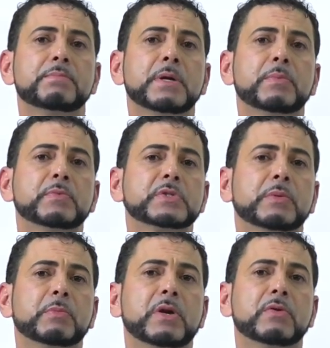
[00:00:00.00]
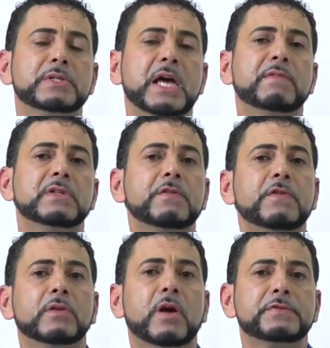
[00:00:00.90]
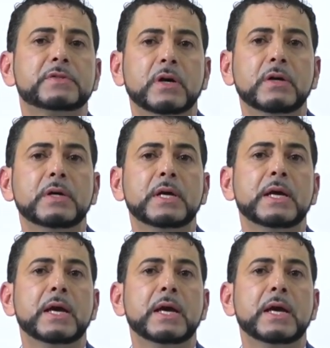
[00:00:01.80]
people in some areas have a different lifestyle,